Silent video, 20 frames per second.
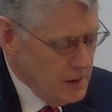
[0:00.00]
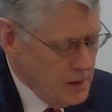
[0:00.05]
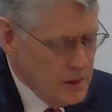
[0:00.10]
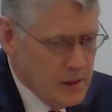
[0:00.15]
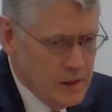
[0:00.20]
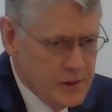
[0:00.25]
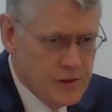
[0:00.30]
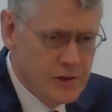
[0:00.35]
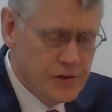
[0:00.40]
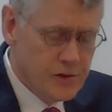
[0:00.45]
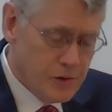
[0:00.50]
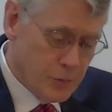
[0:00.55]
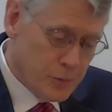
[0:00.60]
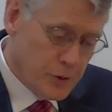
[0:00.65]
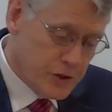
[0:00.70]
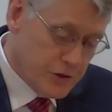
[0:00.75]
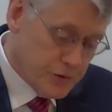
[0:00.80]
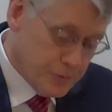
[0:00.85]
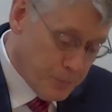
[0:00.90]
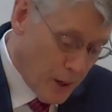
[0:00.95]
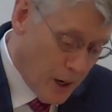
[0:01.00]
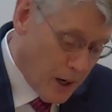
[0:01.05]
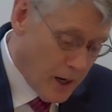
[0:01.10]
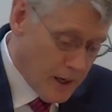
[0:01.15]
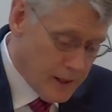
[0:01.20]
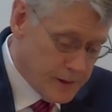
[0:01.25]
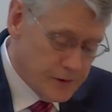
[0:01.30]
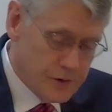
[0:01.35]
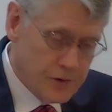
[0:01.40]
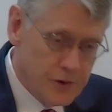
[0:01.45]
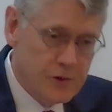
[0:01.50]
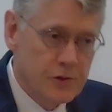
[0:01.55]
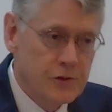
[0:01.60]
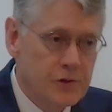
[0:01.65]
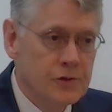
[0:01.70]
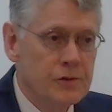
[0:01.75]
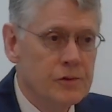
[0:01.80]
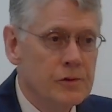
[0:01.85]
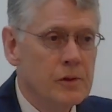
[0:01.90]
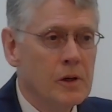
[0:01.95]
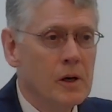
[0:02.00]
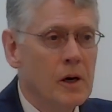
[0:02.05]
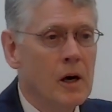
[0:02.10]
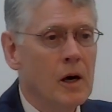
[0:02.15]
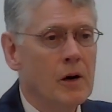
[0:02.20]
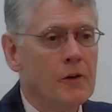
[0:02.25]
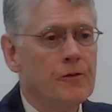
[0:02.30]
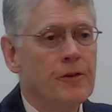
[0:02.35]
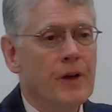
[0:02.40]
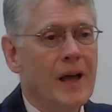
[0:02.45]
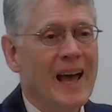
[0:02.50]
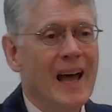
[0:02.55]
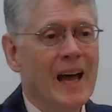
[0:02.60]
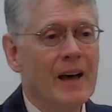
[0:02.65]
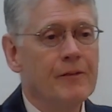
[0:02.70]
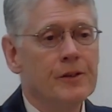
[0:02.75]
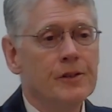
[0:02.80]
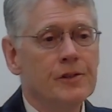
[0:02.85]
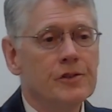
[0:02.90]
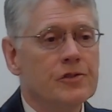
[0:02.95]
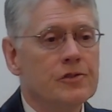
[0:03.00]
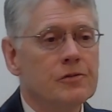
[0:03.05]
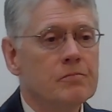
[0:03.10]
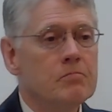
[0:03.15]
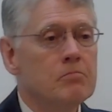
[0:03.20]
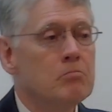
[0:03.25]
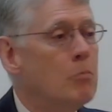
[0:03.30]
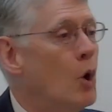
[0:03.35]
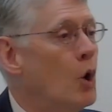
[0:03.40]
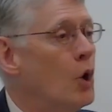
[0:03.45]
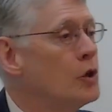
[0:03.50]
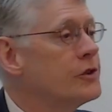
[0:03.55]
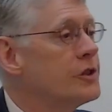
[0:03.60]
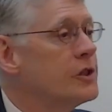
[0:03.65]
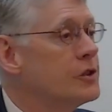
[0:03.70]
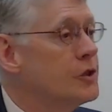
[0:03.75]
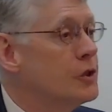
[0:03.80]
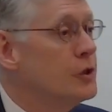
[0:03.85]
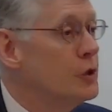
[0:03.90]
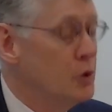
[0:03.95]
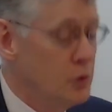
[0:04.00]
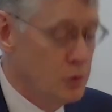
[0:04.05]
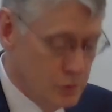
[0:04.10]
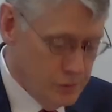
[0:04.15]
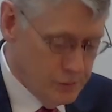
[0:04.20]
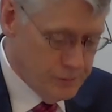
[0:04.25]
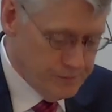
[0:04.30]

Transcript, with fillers: This is the response of heaven's multitude